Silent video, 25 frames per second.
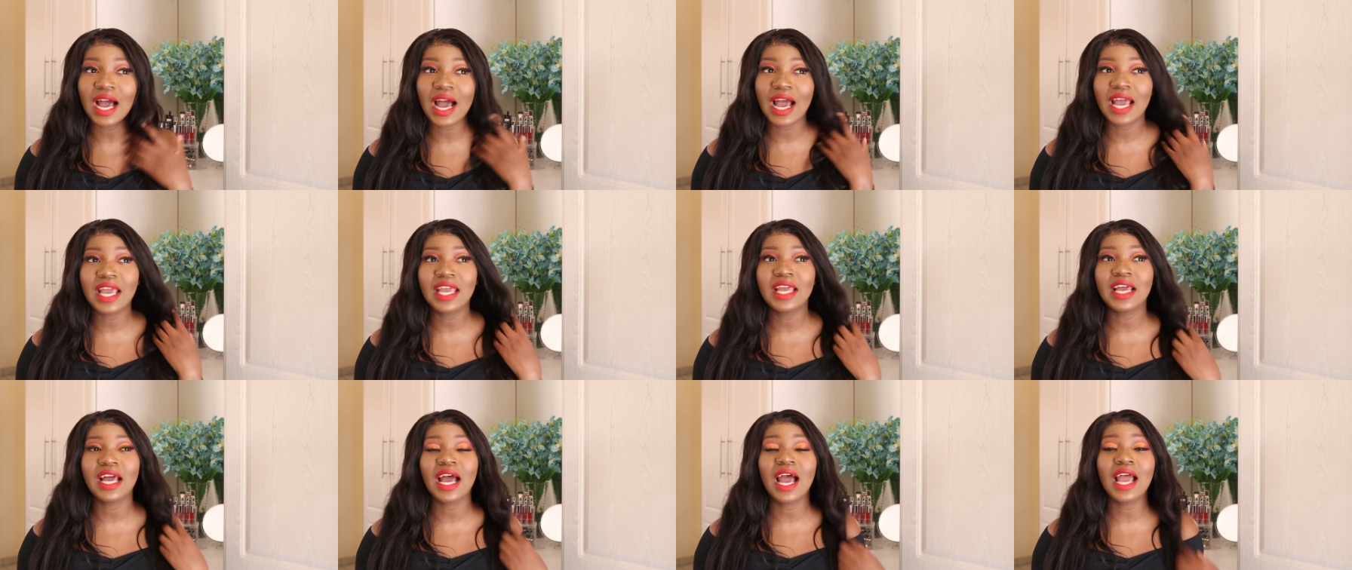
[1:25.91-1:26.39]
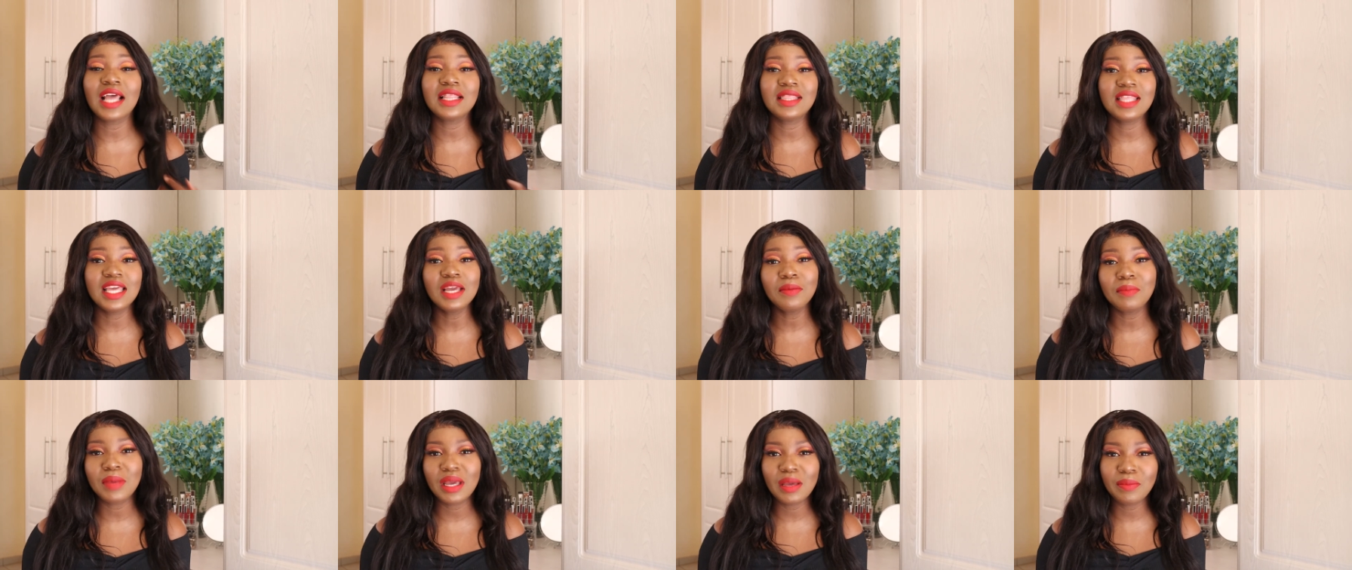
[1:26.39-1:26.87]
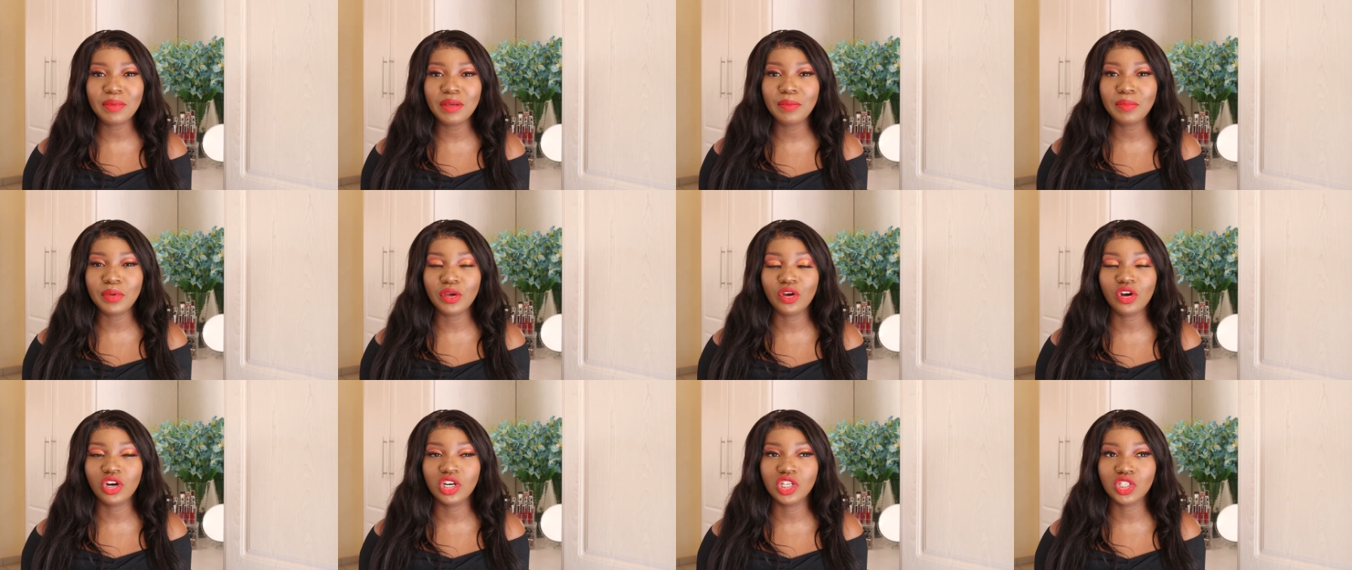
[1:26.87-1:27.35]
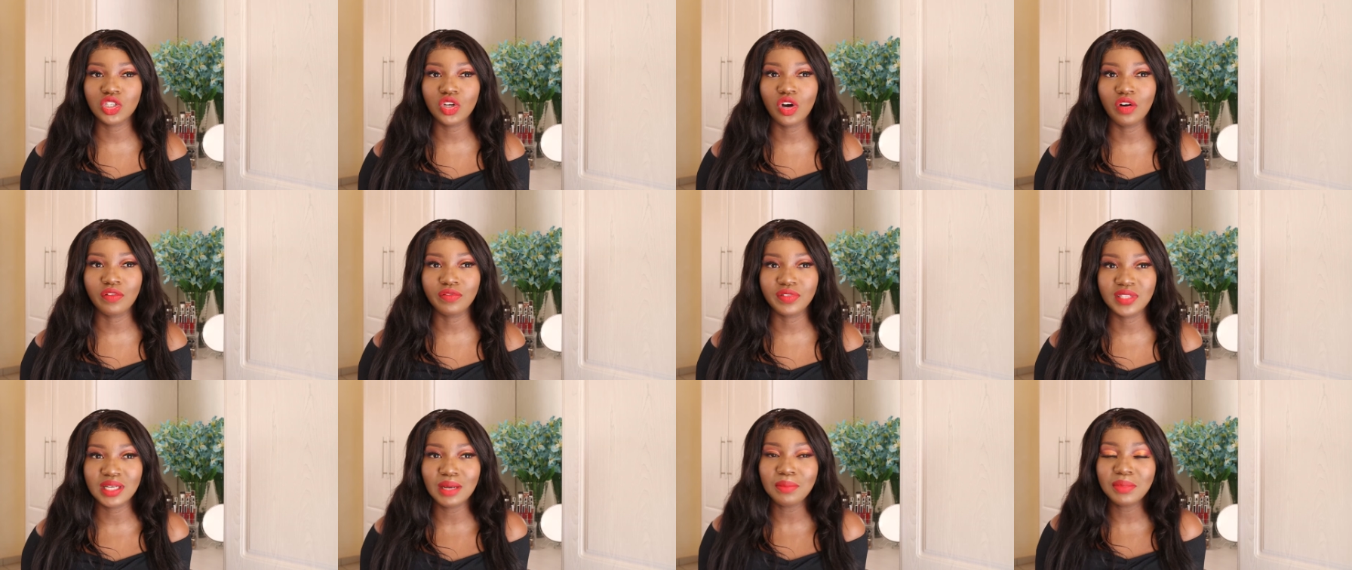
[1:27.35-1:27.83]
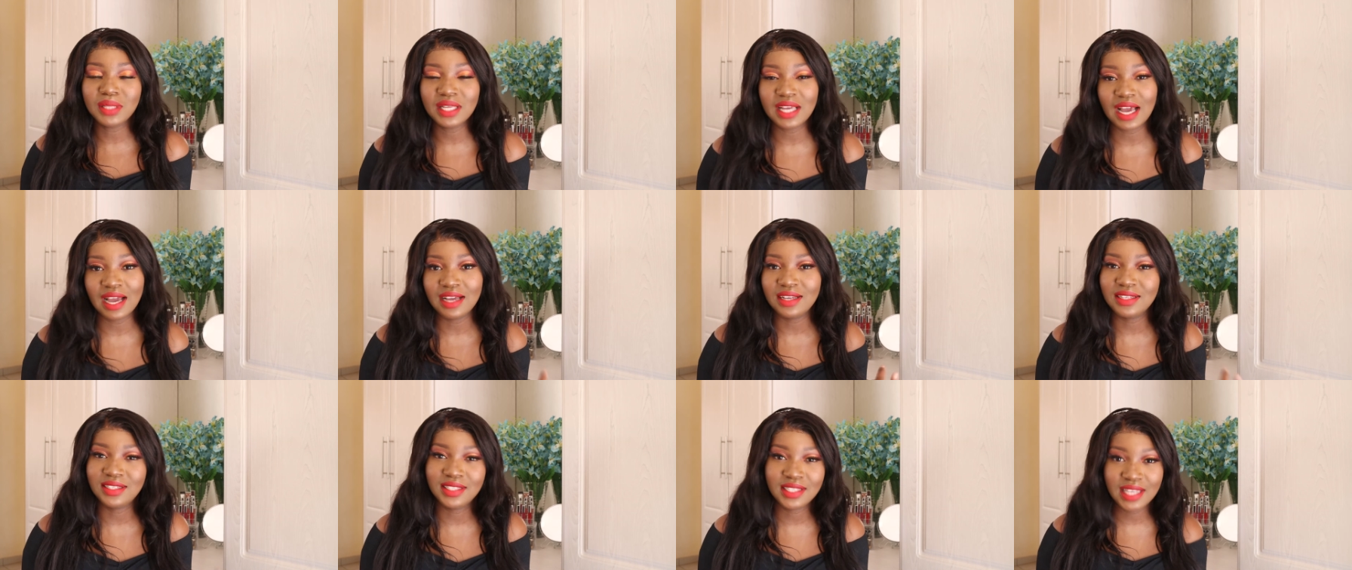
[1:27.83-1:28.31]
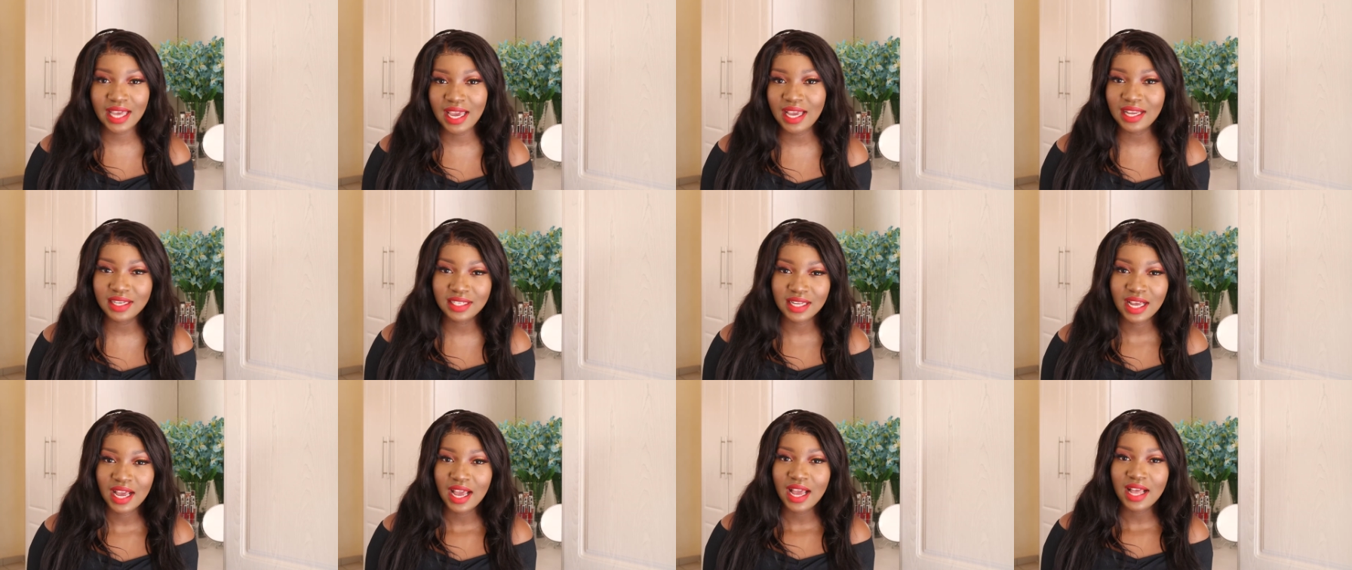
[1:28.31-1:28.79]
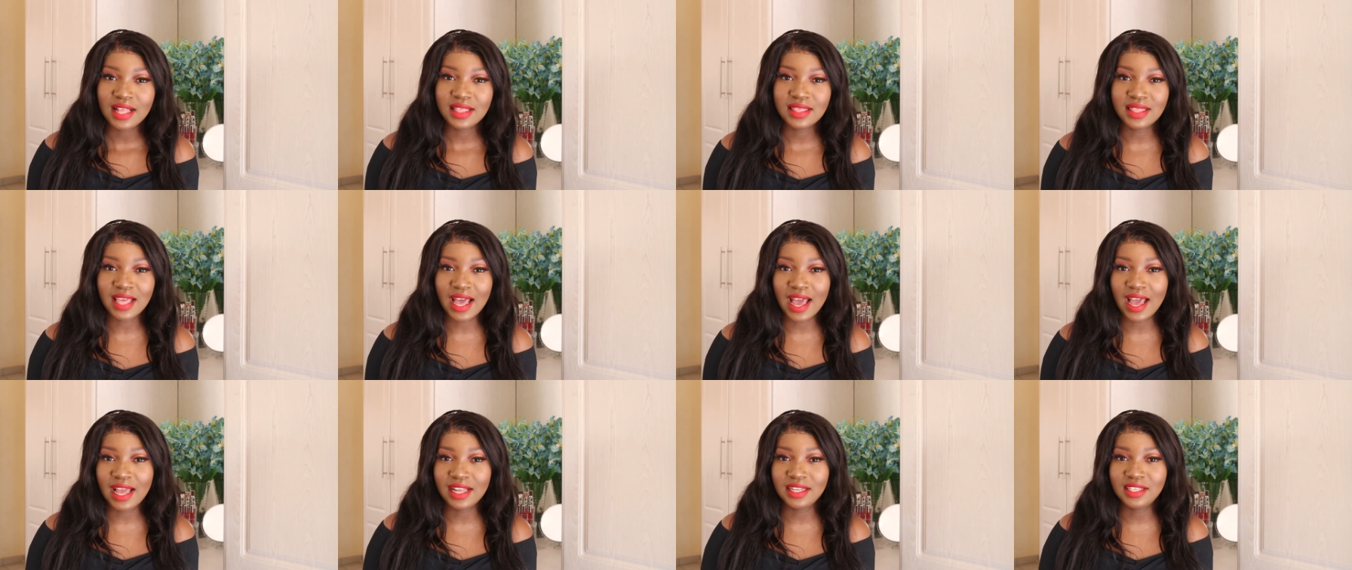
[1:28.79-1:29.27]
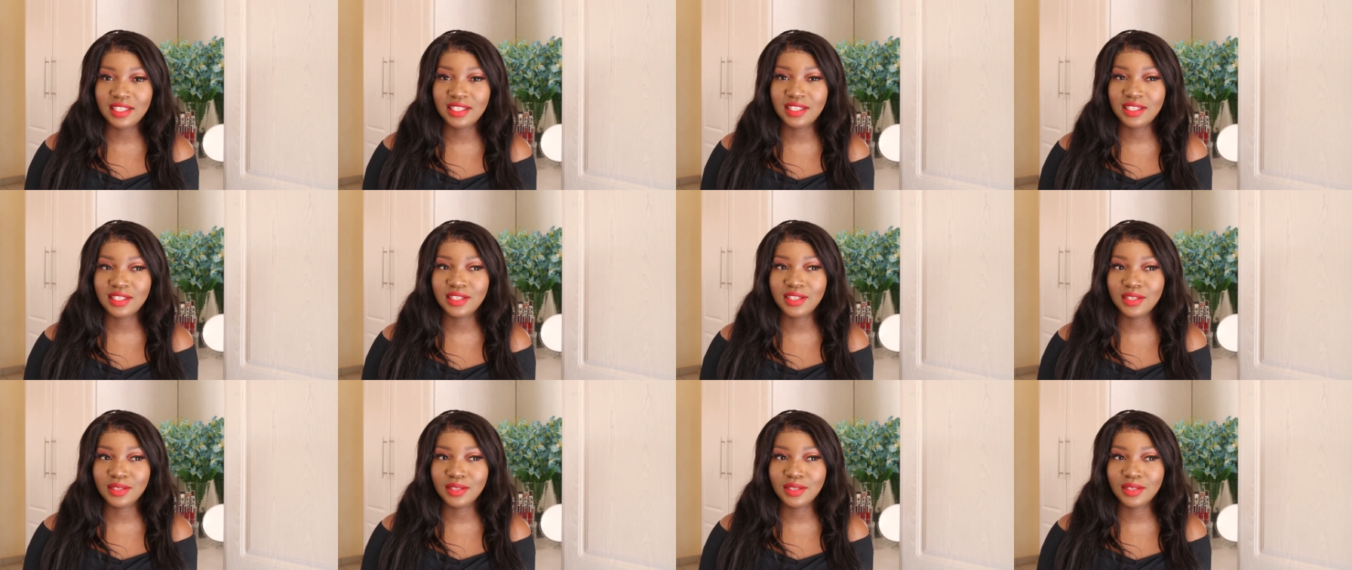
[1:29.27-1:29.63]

i i think maybe because of something i said that